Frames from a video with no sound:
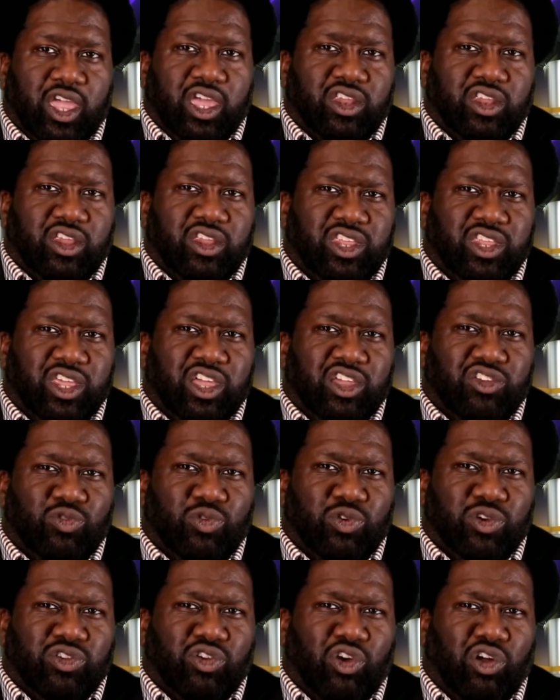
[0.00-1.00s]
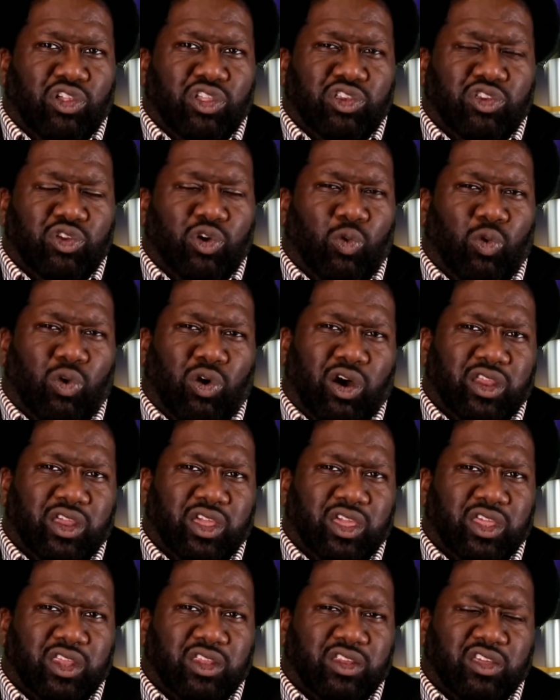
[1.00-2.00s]
in a ditch where there's hardly no water
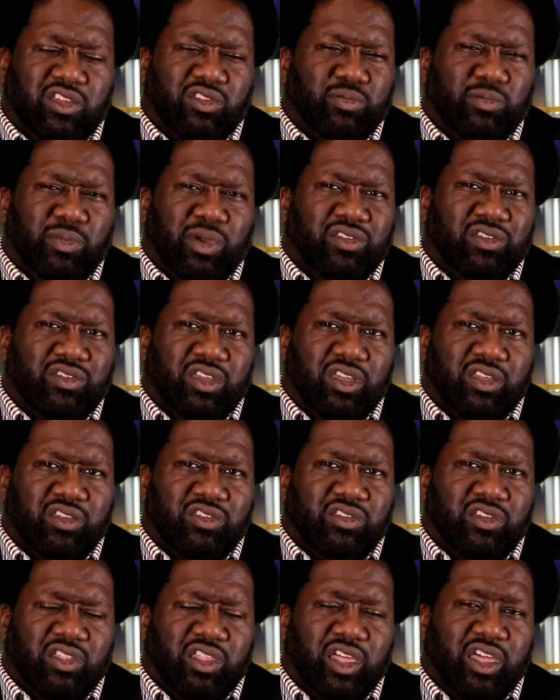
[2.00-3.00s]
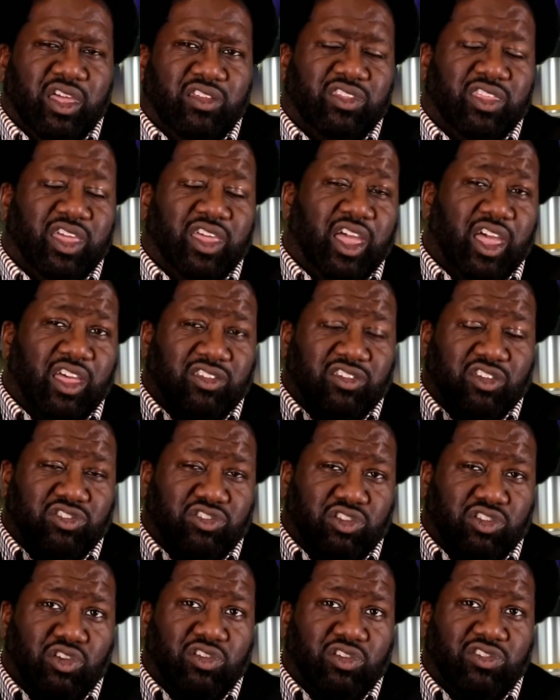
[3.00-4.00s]
in it. Doesn't make sense. Unless, like as the
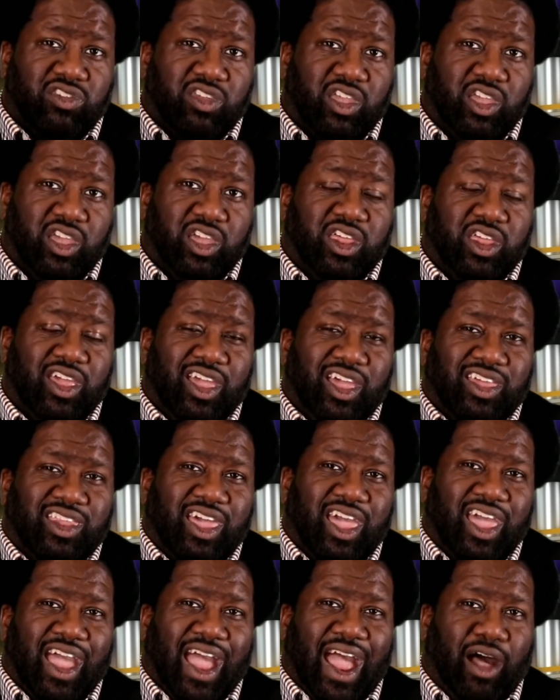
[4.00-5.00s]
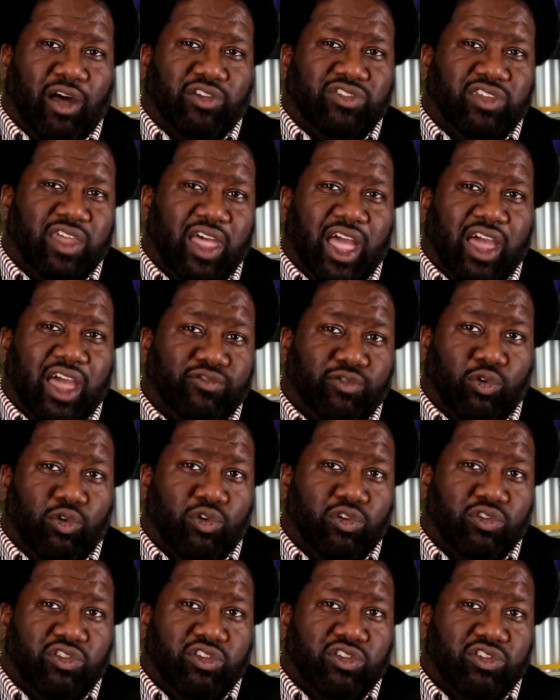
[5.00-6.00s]
attorney said, they had outside
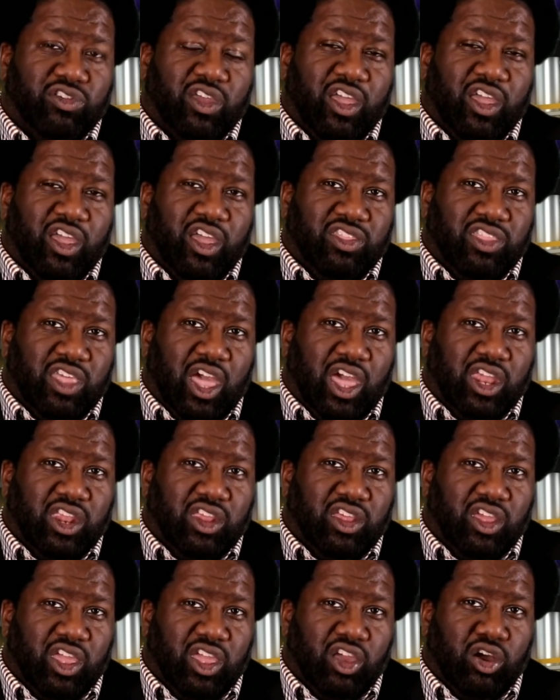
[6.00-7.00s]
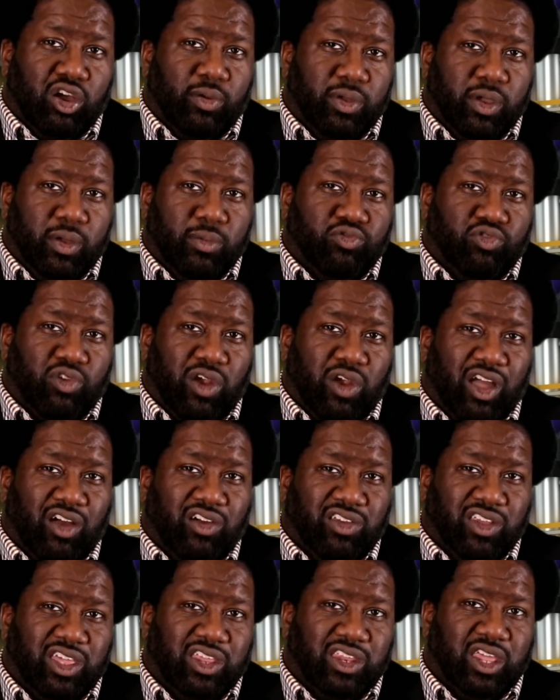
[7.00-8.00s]
forces that helped him
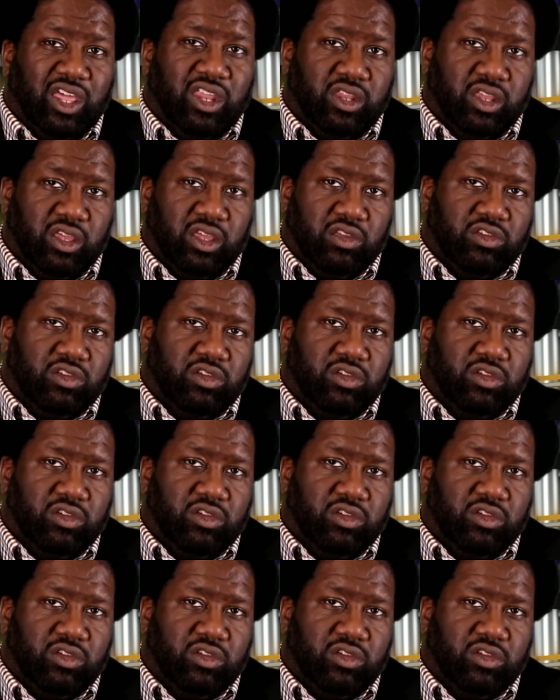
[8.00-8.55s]
drown in that ditch.